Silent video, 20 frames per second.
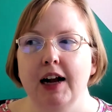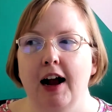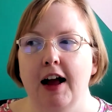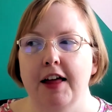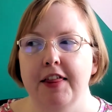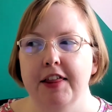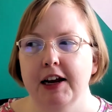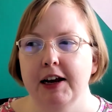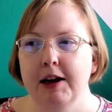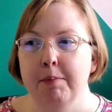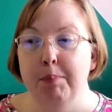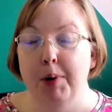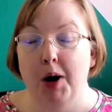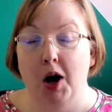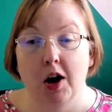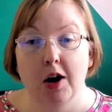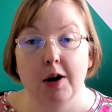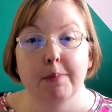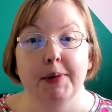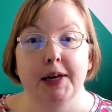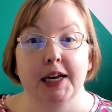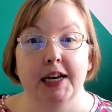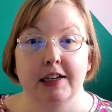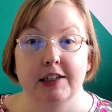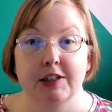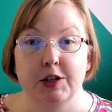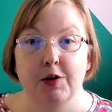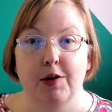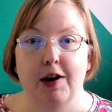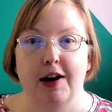I think in part
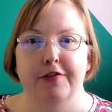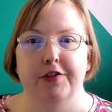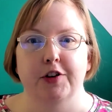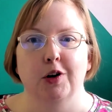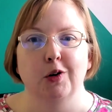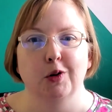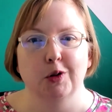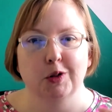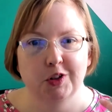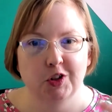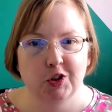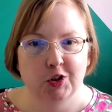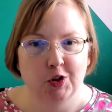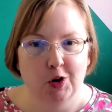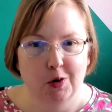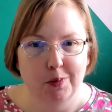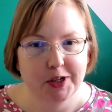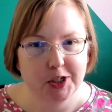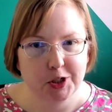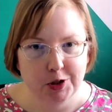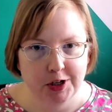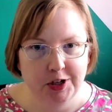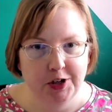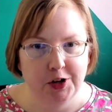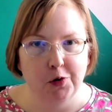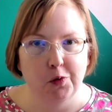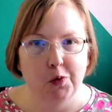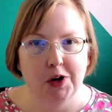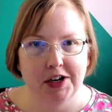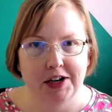because you have to hold so much in
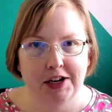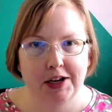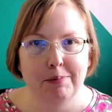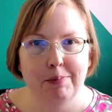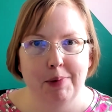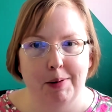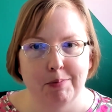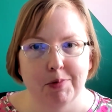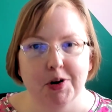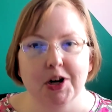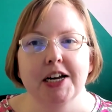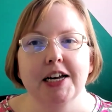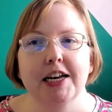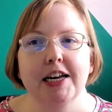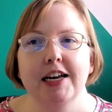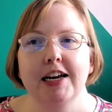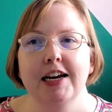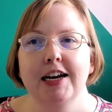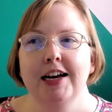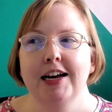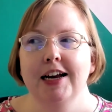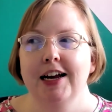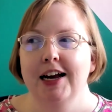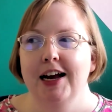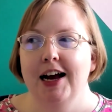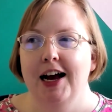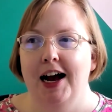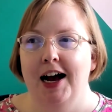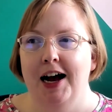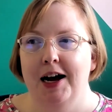your working memory,
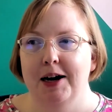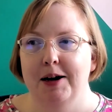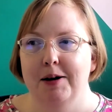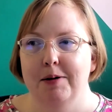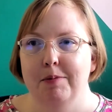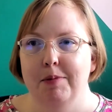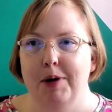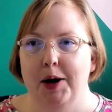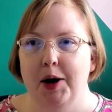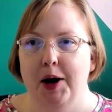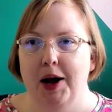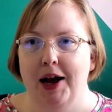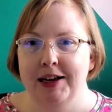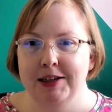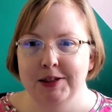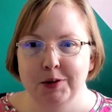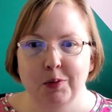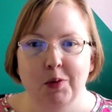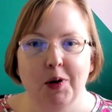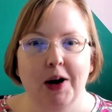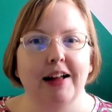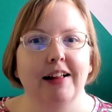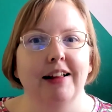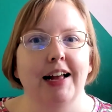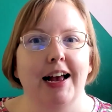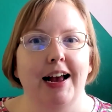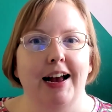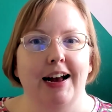as well